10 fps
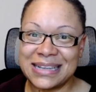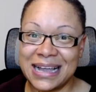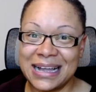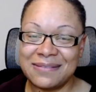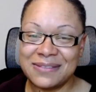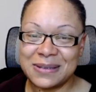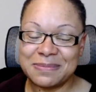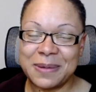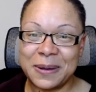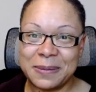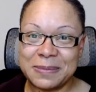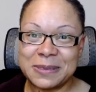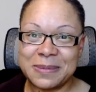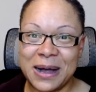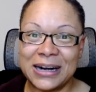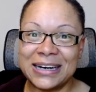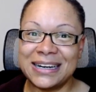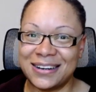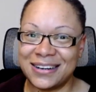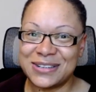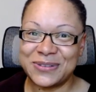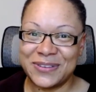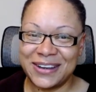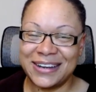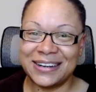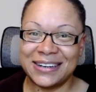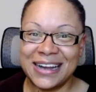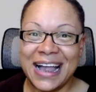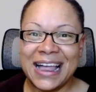I have some um some hard knocks over here,